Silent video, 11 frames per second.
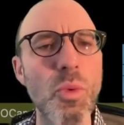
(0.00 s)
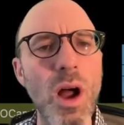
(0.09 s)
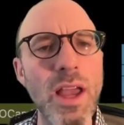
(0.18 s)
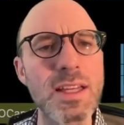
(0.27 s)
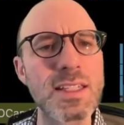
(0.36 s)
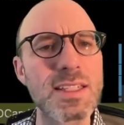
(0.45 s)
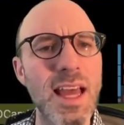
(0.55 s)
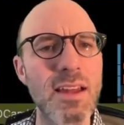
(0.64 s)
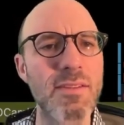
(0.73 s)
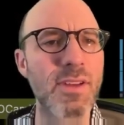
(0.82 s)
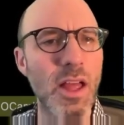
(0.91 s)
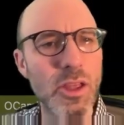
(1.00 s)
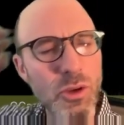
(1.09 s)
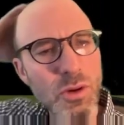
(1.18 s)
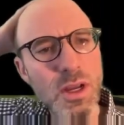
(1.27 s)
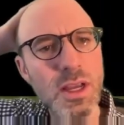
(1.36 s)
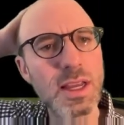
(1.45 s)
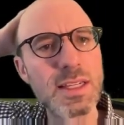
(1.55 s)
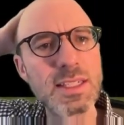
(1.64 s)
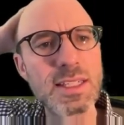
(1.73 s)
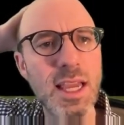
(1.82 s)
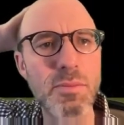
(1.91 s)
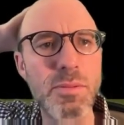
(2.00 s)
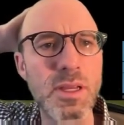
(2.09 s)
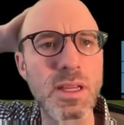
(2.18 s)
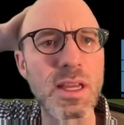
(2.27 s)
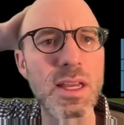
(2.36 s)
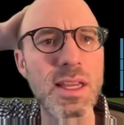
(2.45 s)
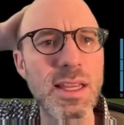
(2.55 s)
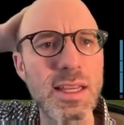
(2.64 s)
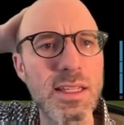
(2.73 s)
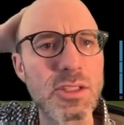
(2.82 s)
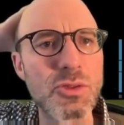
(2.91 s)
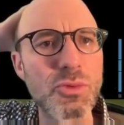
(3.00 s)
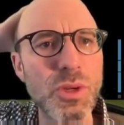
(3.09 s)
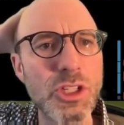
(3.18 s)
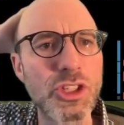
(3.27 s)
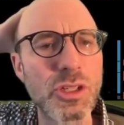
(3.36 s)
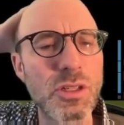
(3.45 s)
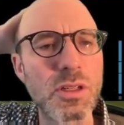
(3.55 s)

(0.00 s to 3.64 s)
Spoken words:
Why is that value escaping its region?